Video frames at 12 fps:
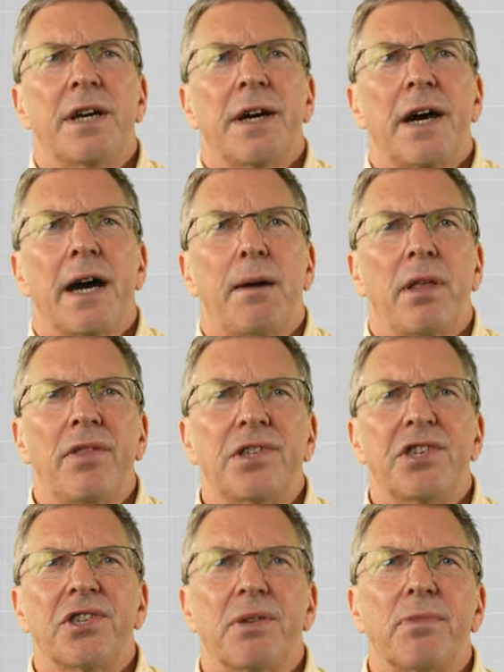And this
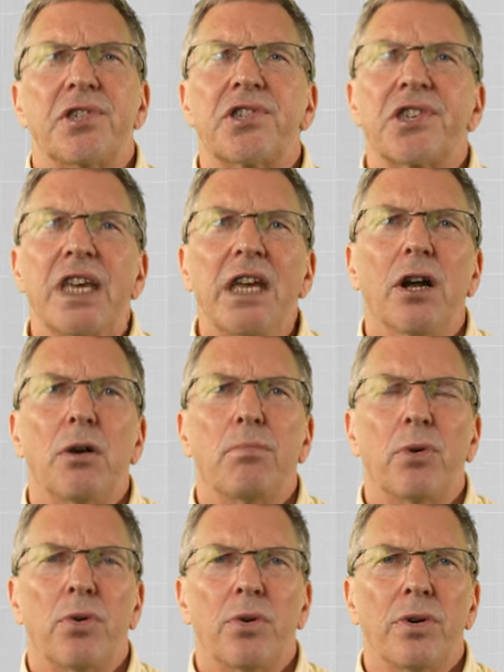is a
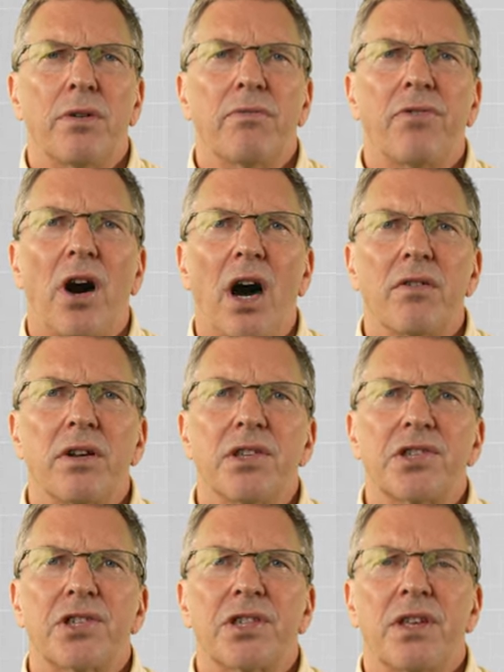mosquito-borne
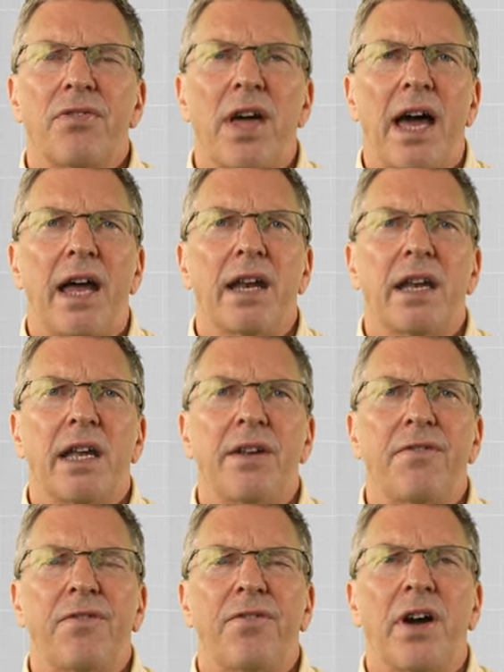virus that
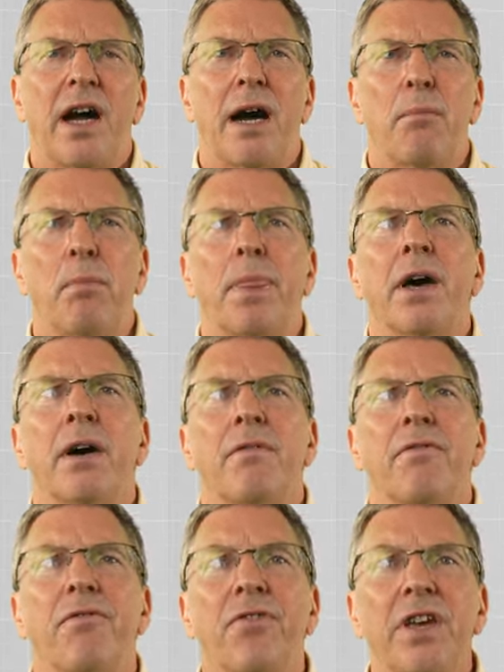if the
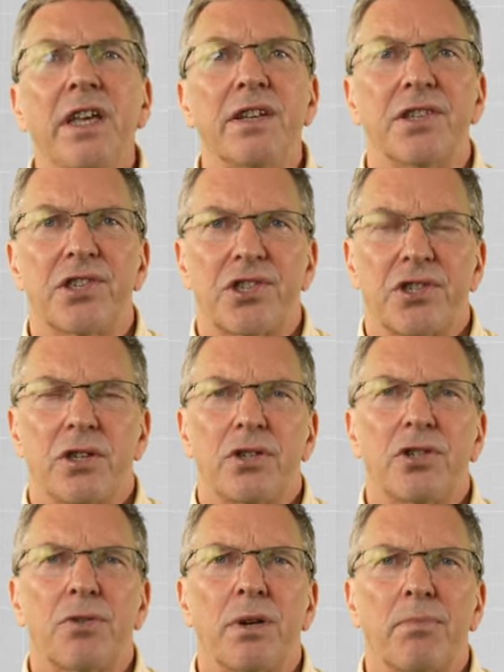fetus
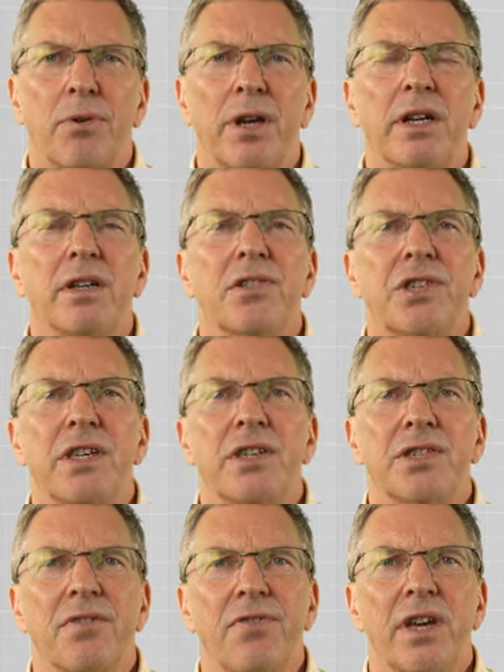during pregnancy
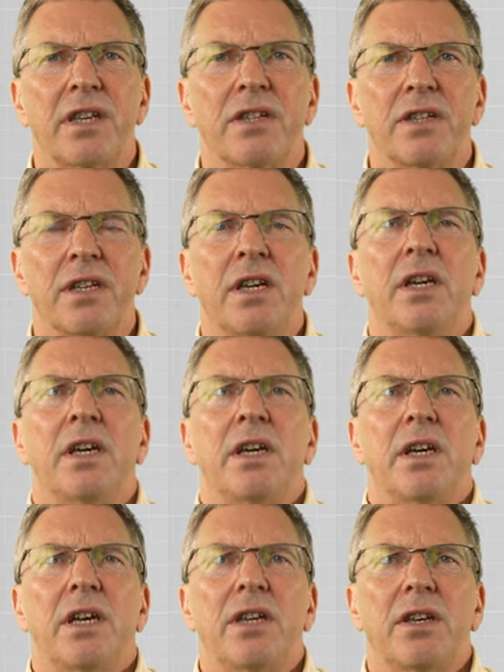is affected,
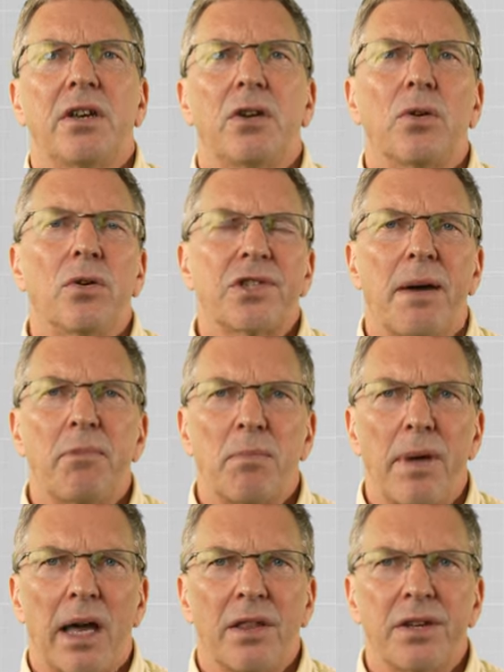it can cause
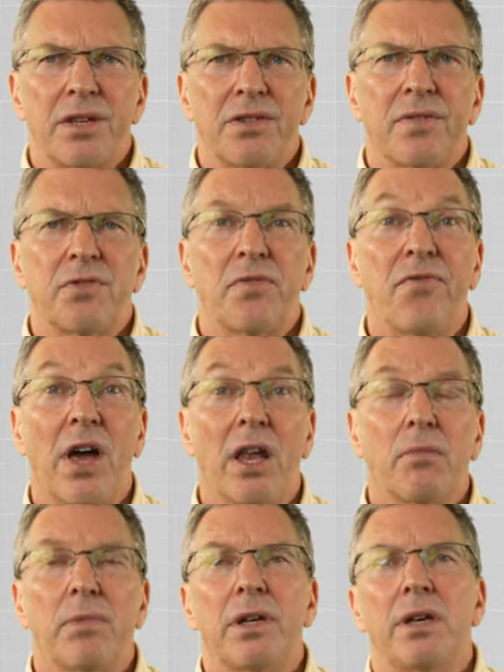abnormalities of
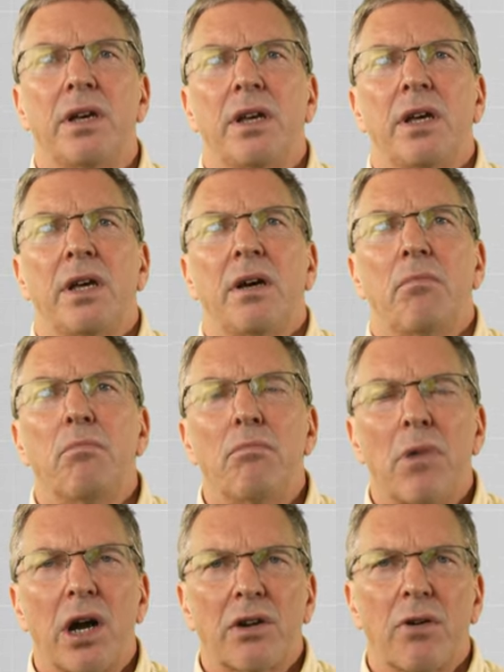development,
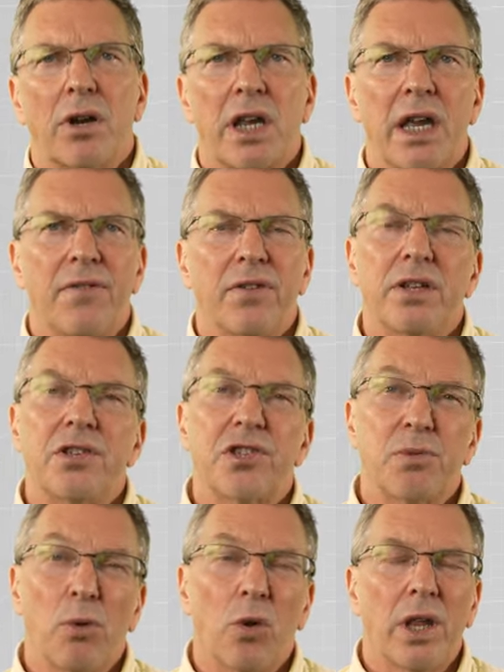microcephaly,
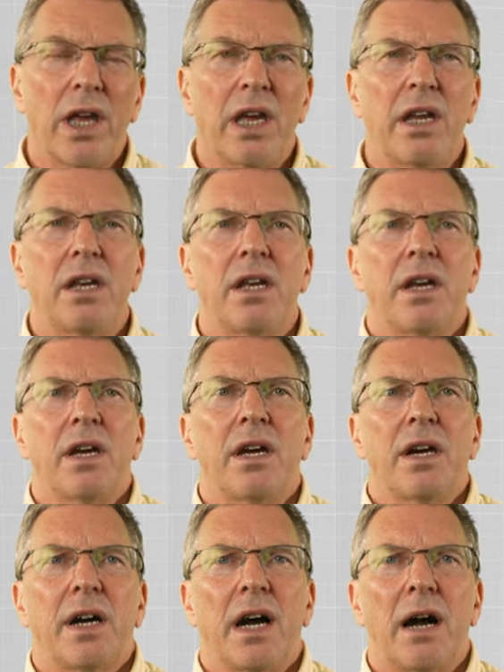small head,
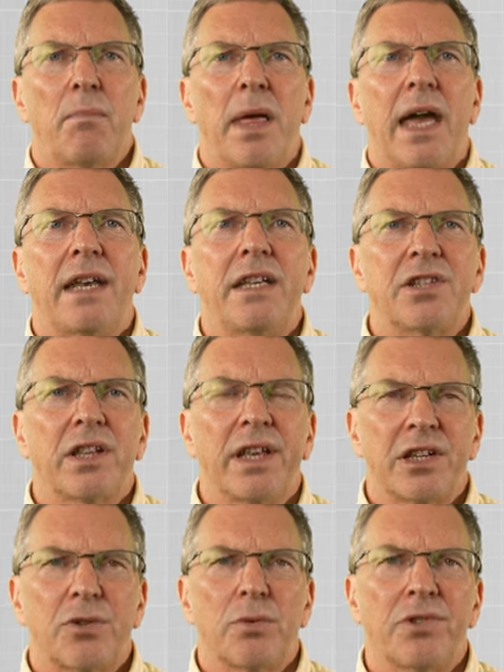and
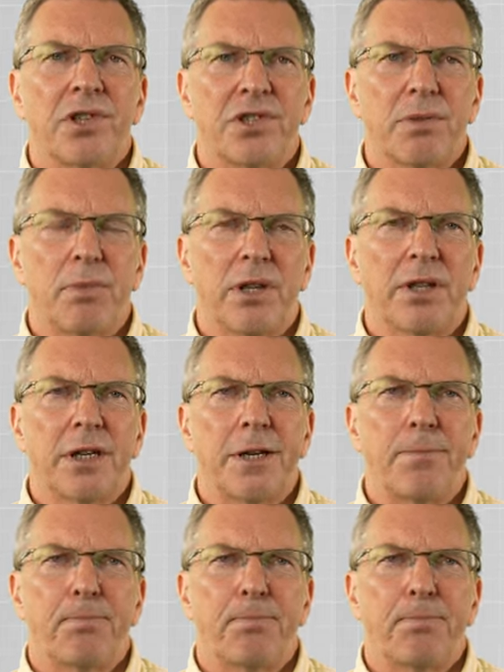intellectual disability.